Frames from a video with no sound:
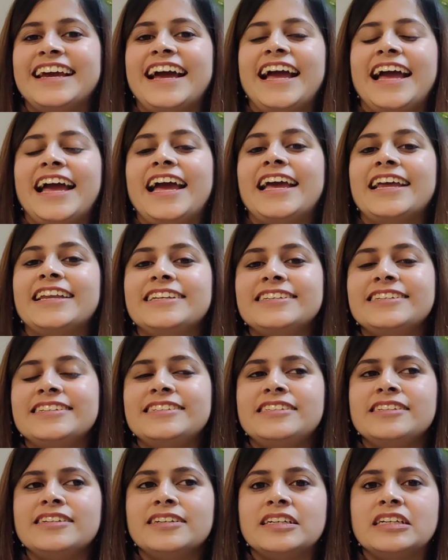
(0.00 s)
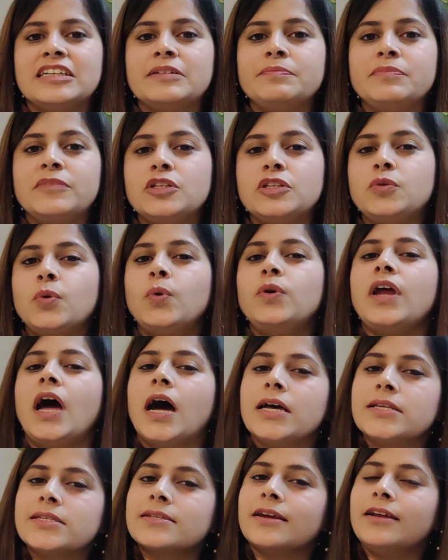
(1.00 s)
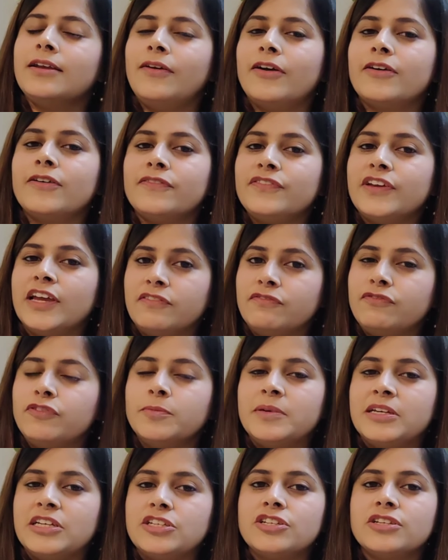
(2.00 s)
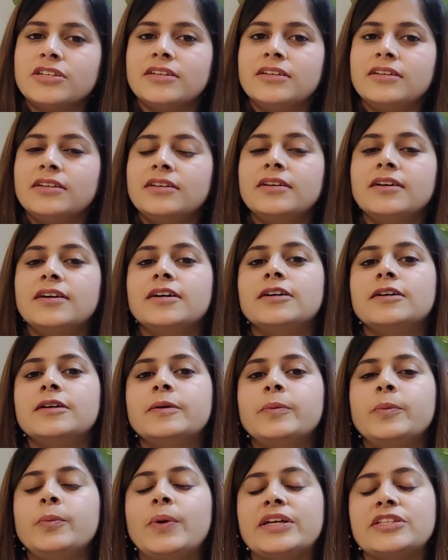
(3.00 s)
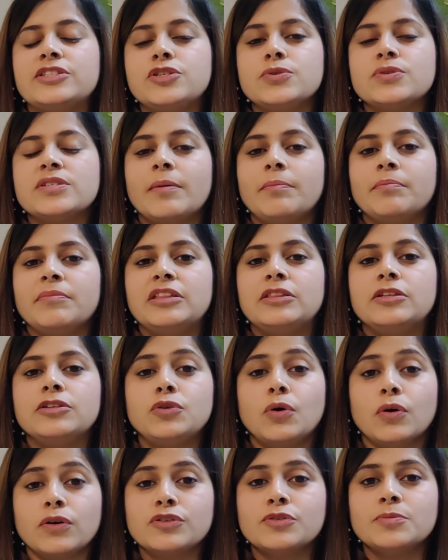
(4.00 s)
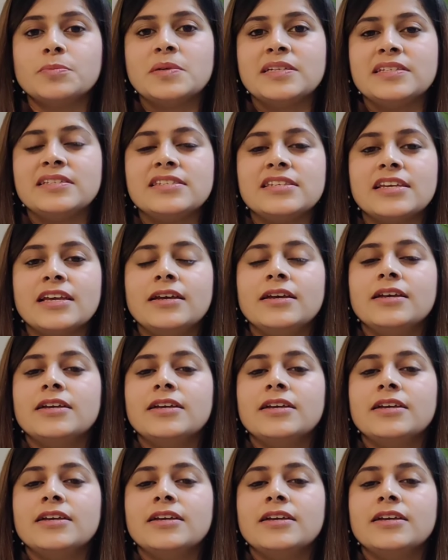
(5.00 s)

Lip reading: And they don't ask a lot of information once you submit the documents,